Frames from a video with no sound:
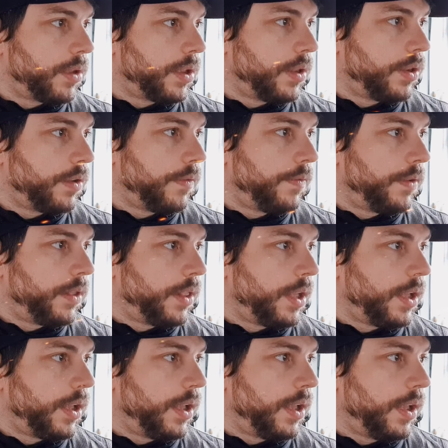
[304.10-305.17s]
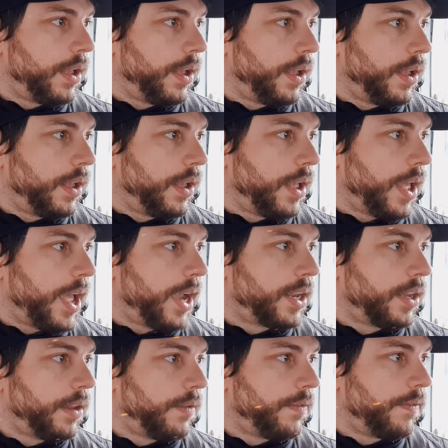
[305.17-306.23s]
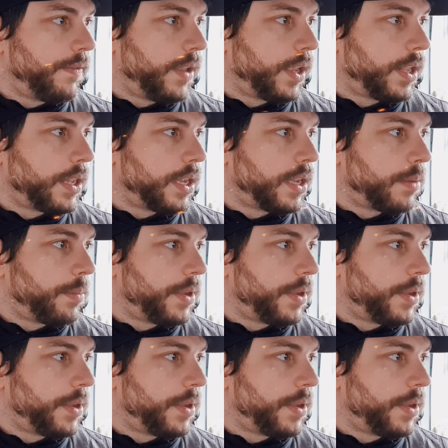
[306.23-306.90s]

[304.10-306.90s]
looking to fill active vacancies,